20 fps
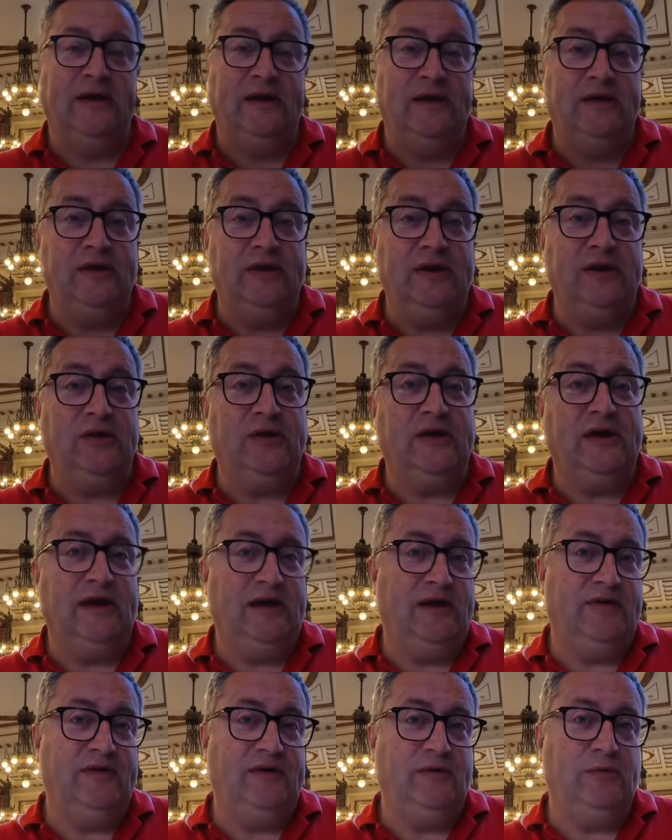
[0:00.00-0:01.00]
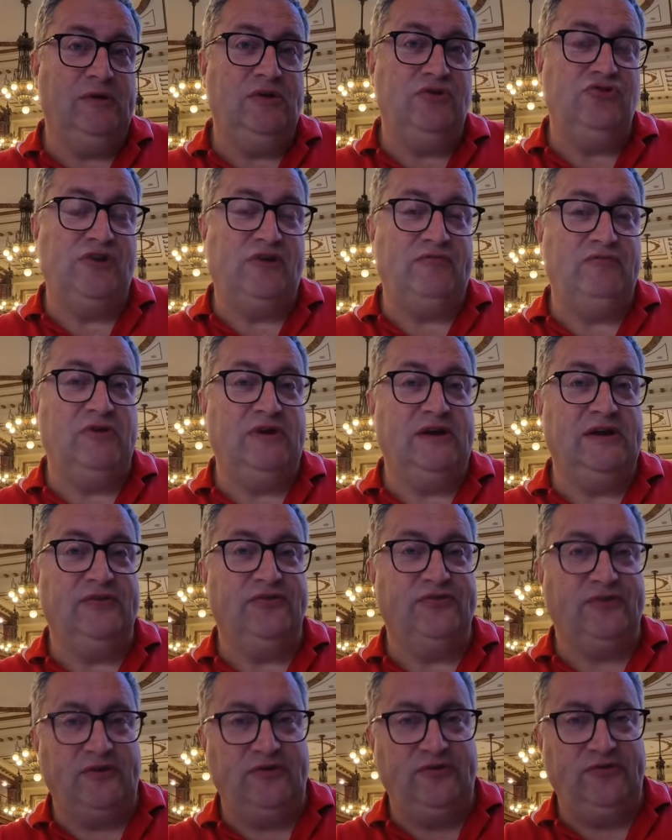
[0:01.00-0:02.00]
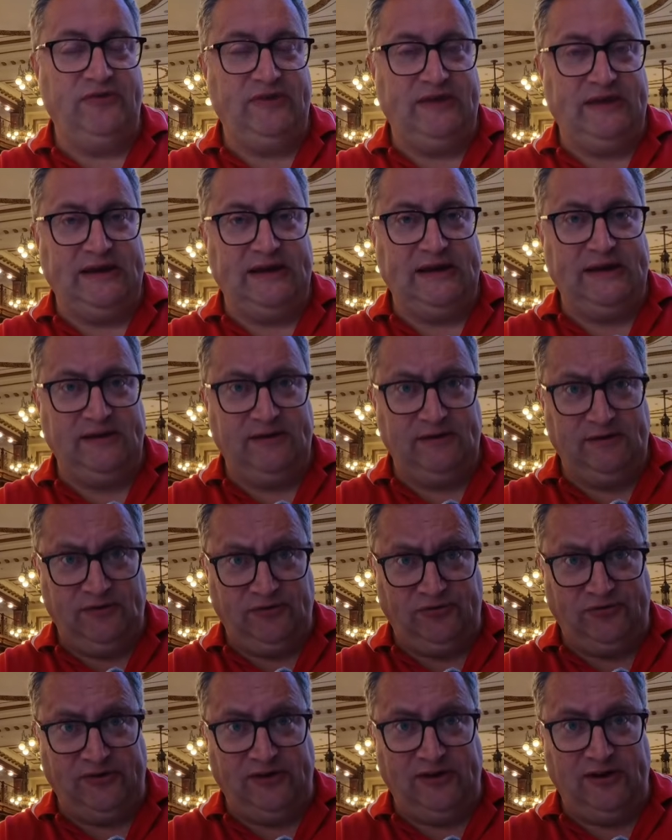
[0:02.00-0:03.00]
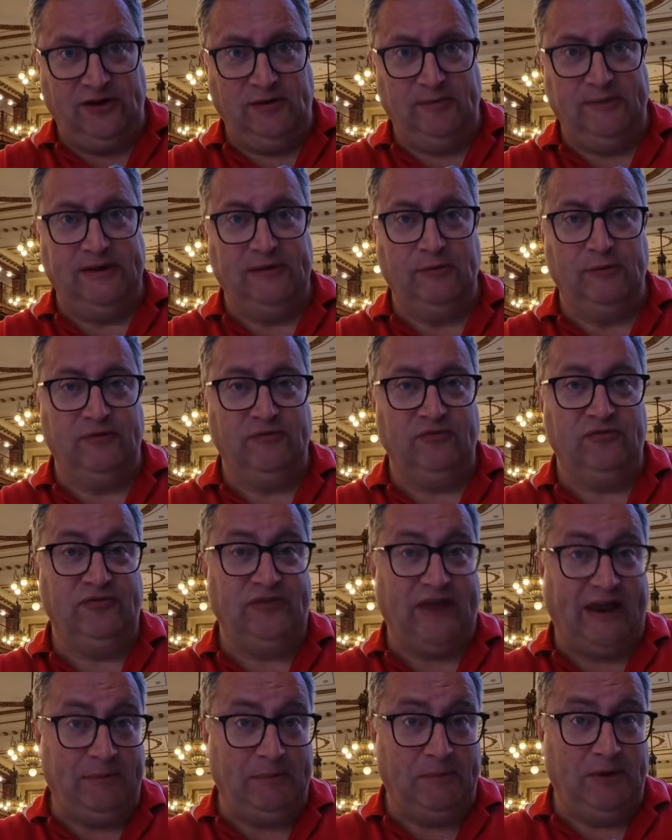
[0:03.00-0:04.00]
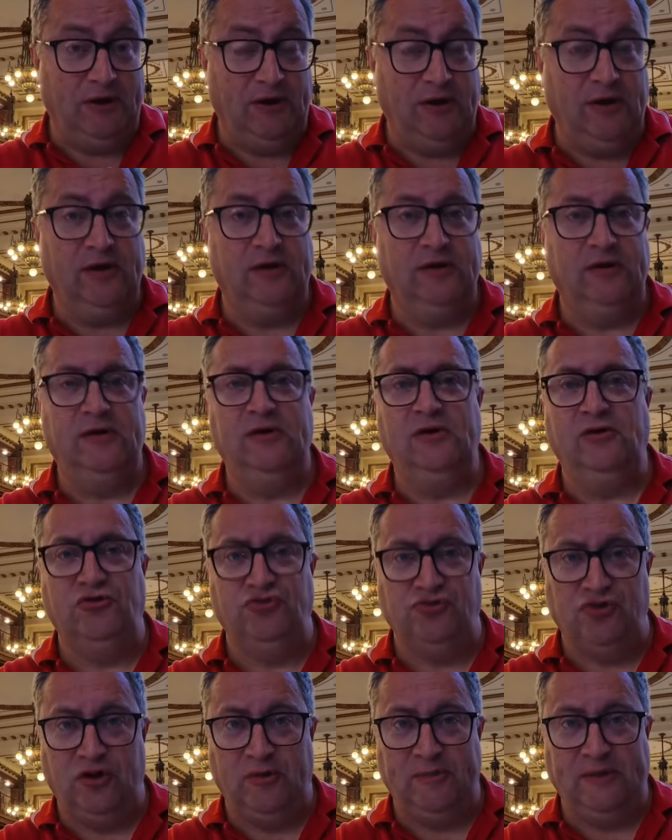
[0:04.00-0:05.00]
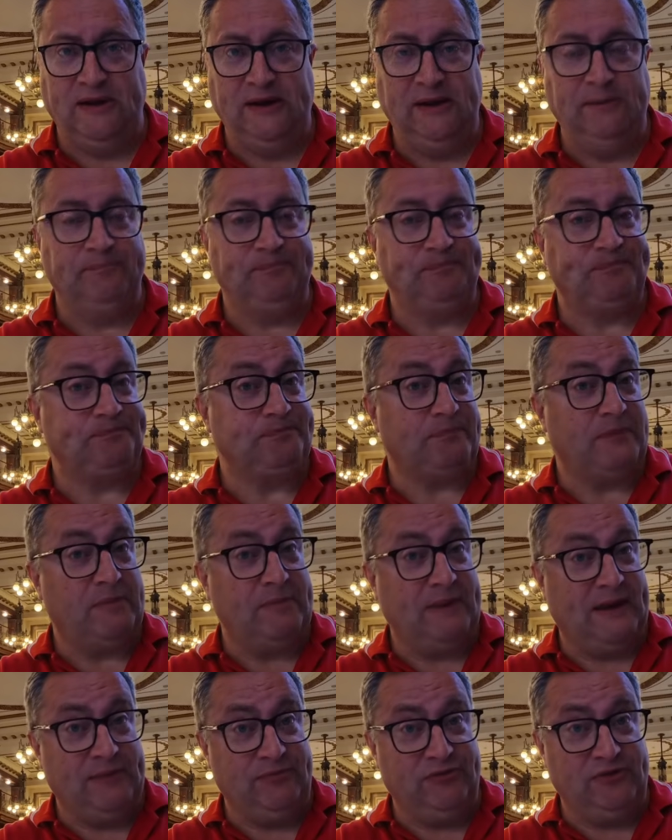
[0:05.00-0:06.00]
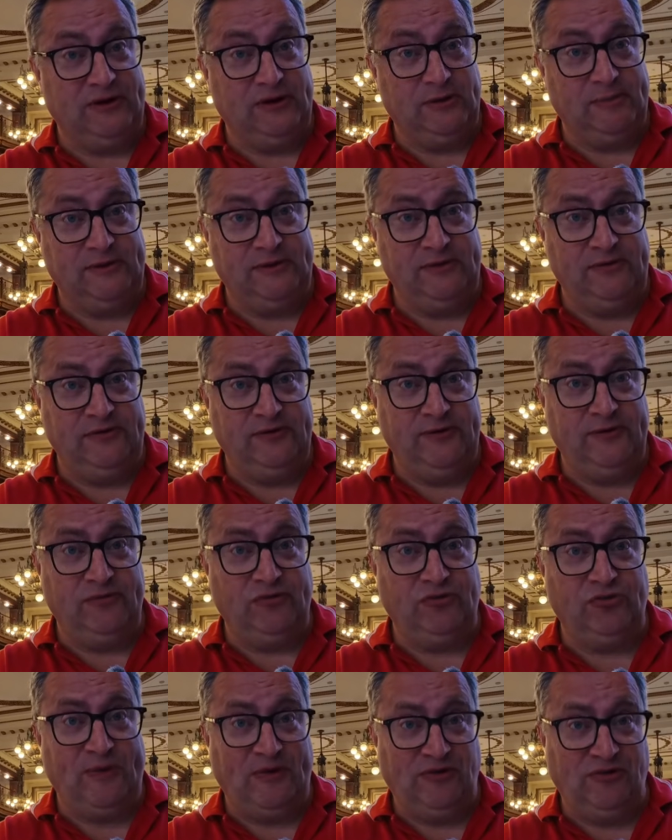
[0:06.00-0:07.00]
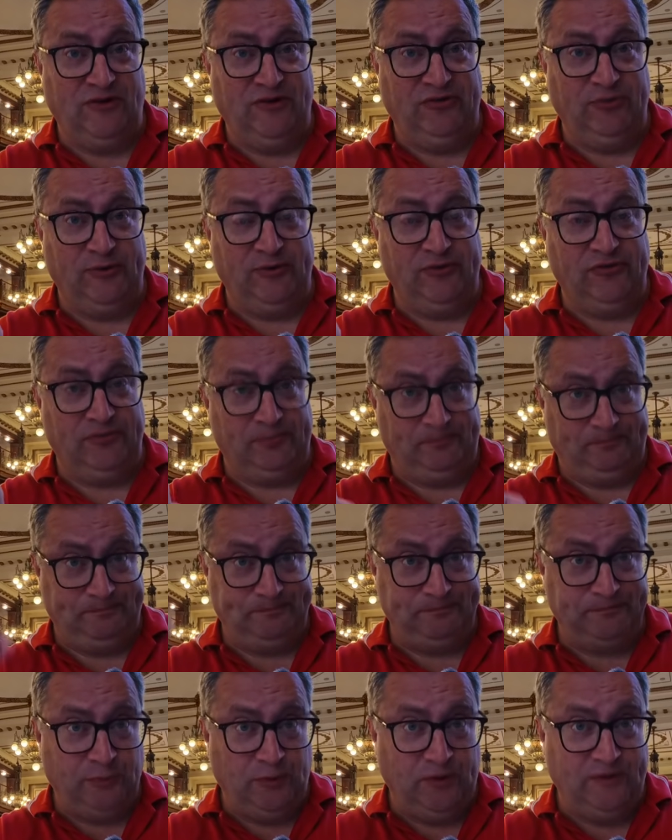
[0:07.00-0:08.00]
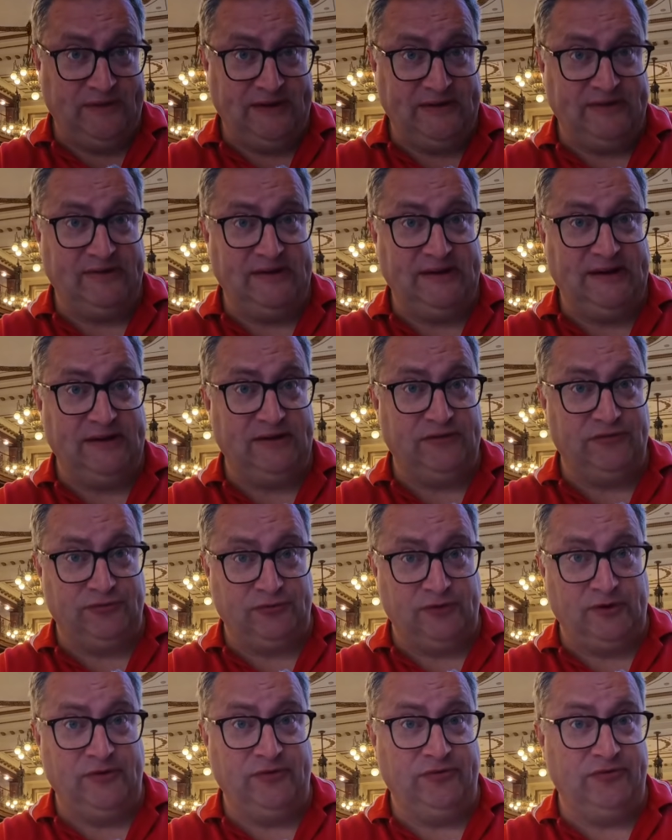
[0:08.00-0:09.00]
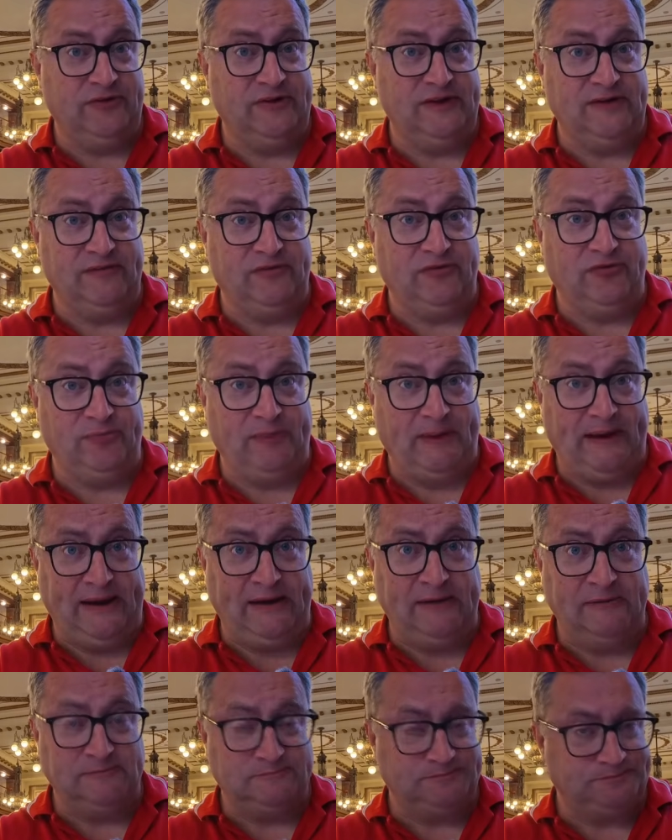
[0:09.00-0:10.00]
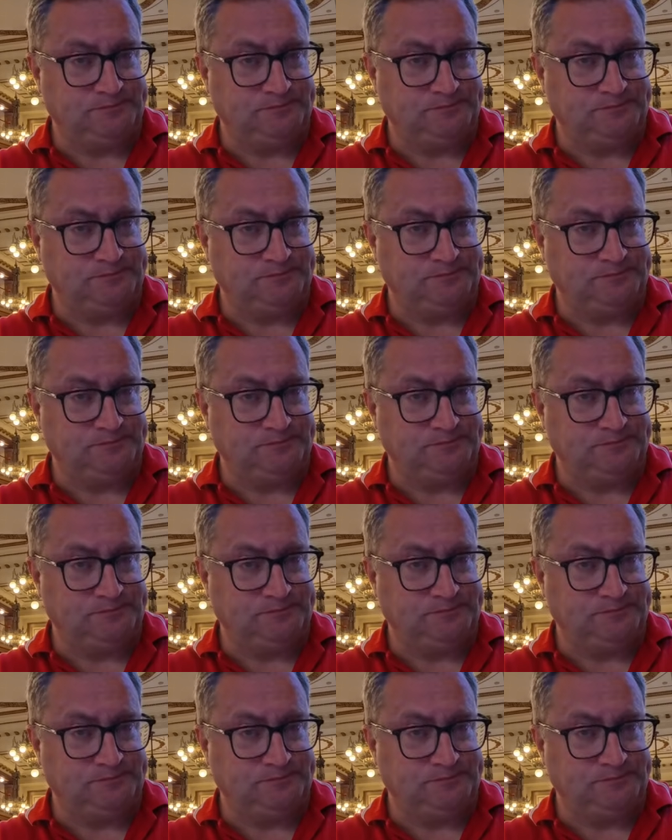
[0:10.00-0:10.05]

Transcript: Now in the UK, I think we generally associate salami with Denmark, Germany, perhaps a little bit in terms of specialist ones with Italy and France and even Spain,